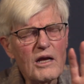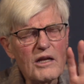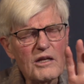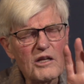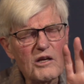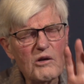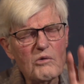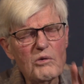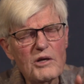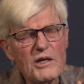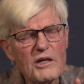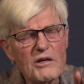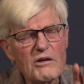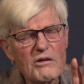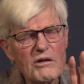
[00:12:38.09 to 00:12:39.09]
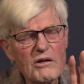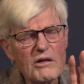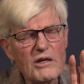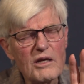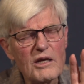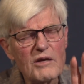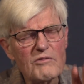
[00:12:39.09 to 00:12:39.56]
The Queen
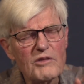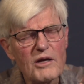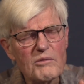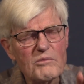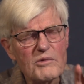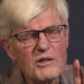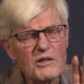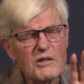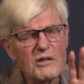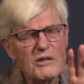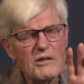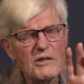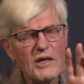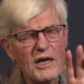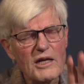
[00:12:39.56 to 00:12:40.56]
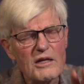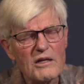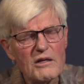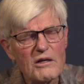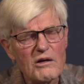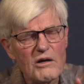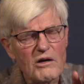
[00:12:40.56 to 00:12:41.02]
gave them the
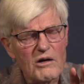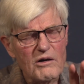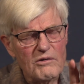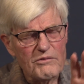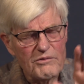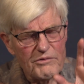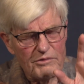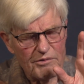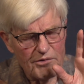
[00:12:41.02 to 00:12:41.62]
title of